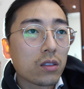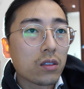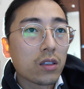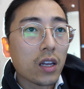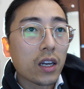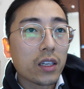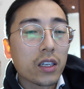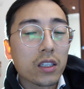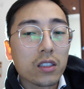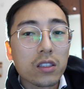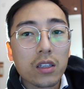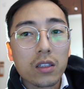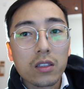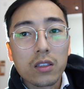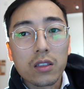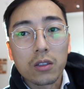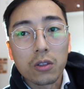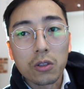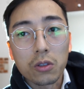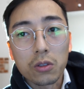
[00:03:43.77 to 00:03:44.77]
I guess I
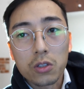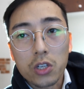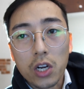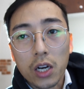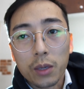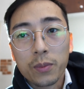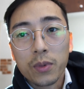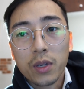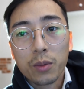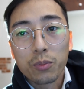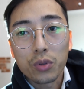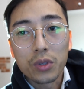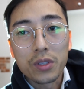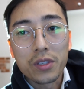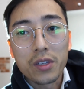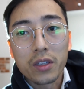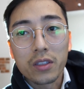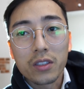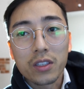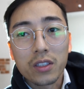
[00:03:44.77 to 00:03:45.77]
did a good job
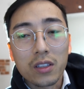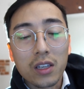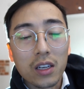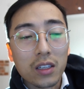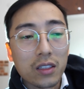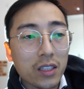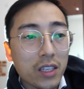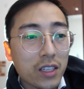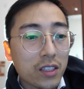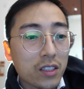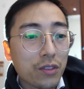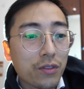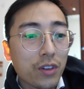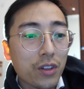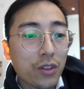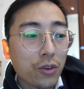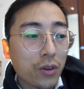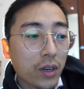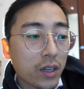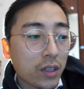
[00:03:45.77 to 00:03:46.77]
presenting that lens,
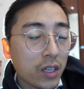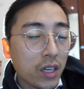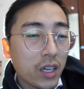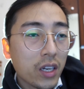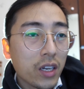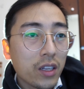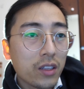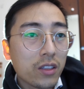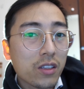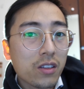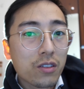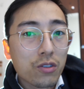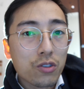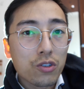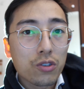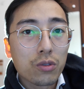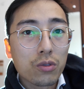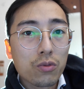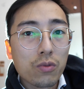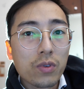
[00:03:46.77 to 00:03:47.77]
even though I didn't
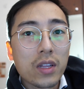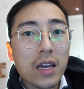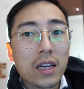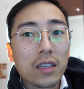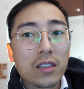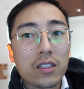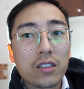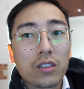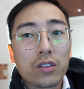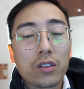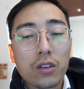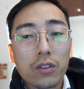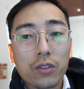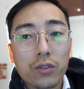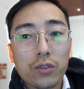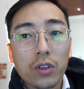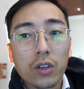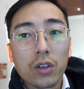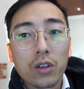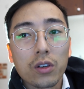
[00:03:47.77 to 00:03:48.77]
shoot with that lens
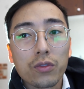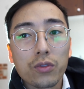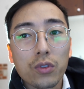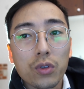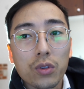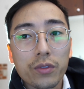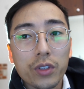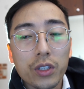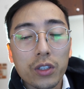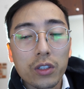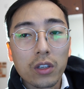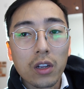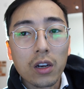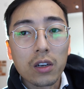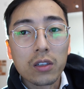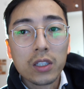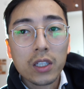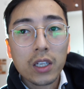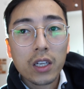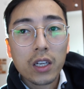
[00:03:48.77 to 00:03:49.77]
for very
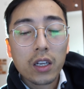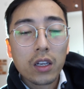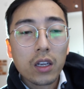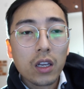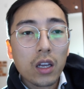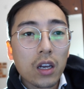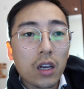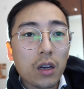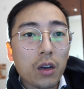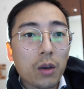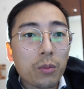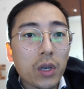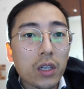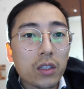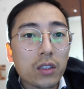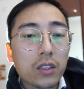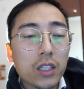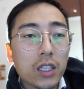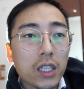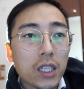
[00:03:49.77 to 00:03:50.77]
long.
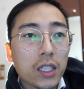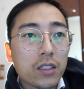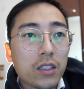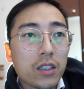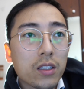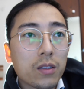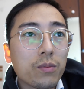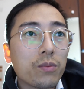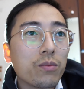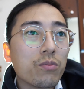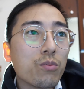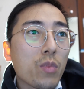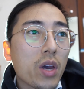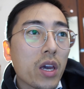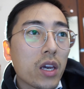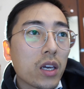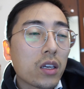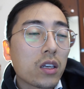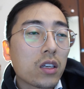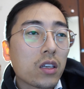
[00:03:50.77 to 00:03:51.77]
But I did
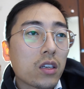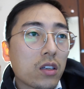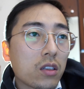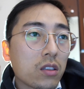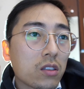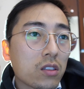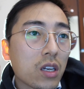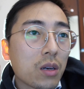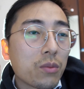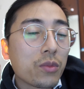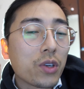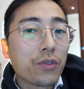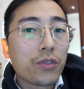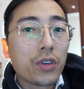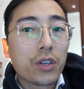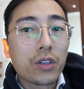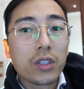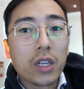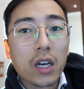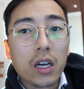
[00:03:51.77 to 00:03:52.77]
make some
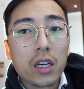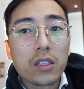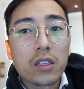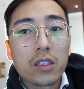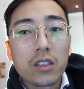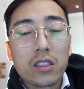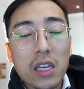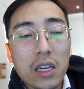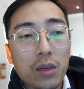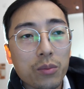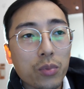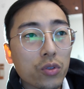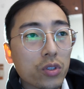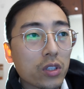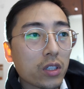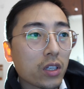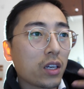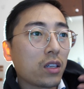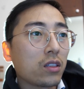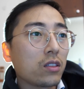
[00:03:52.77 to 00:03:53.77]
very nice examples,
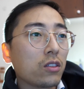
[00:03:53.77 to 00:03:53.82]
like